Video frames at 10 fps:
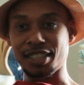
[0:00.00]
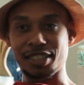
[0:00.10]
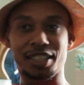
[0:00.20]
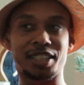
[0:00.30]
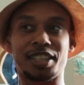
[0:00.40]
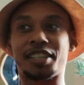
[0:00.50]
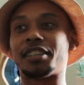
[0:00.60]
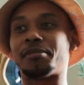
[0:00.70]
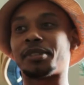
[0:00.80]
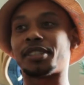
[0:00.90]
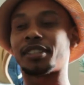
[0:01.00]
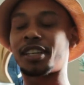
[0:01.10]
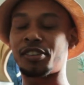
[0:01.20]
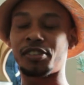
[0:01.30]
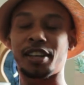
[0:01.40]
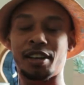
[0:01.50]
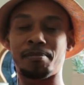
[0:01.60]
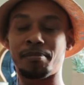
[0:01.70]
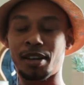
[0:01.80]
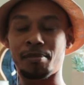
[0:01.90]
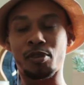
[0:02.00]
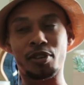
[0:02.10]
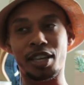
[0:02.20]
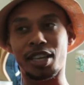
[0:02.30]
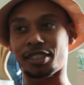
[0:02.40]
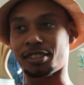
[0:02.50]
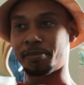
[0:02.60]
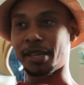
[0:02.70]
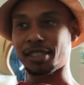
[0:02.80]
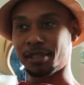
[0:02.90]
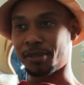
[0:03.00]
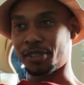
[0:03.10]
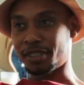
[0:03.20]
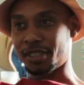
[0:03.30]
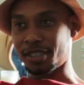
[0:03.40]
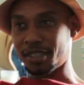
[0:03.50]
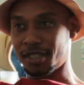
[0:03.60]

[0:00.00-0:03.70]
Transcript: then it hit me like, okay, I'm okay at this basketball thing.